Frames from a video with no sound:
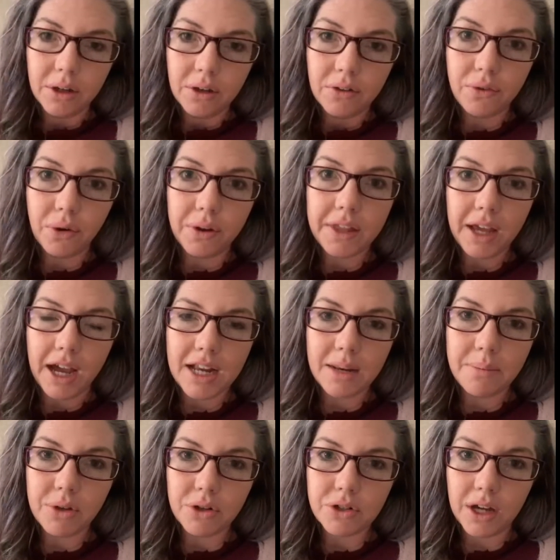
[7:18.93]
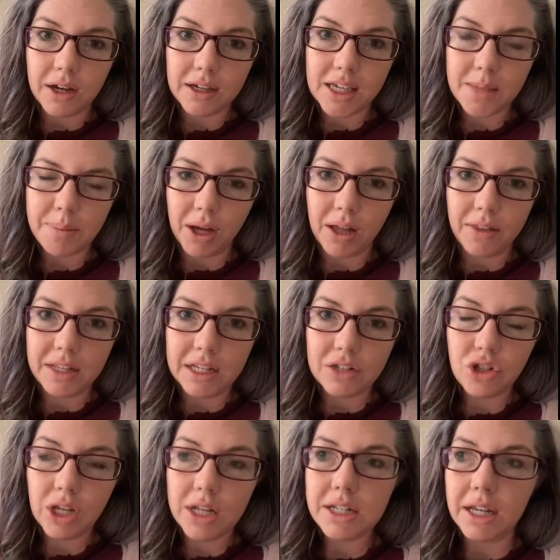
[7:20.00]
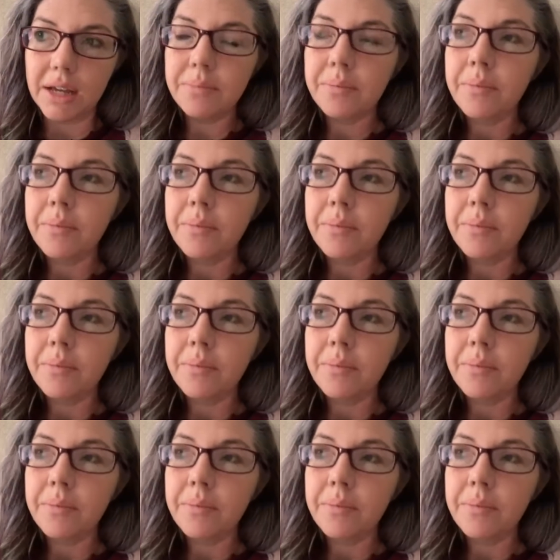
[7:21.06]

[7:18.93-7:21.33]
for the item they're talking about on the agenda.